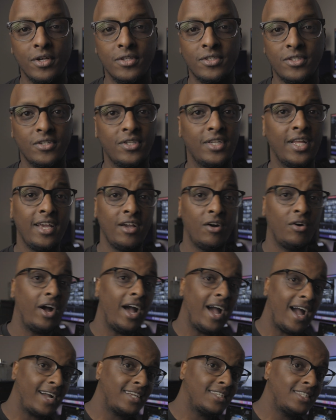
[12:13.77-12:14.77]
So they are
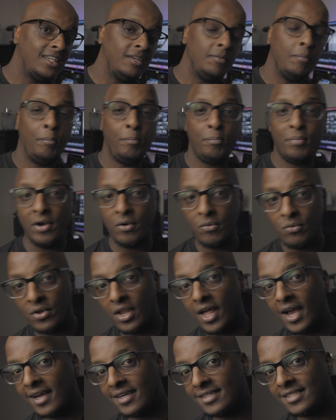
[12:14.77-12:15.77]
actually built
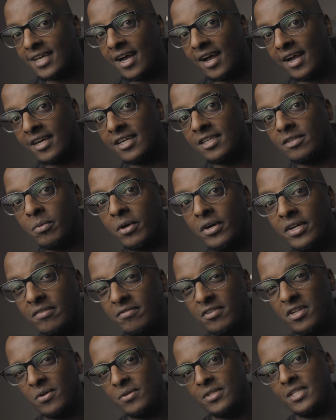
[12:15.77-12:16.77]
like a tank as well,
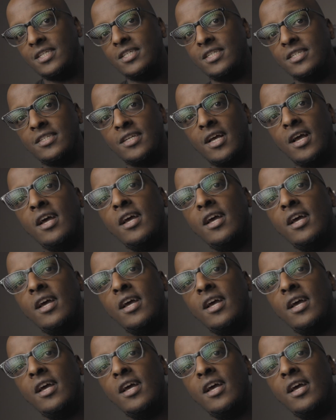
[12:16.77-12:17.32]
even though this is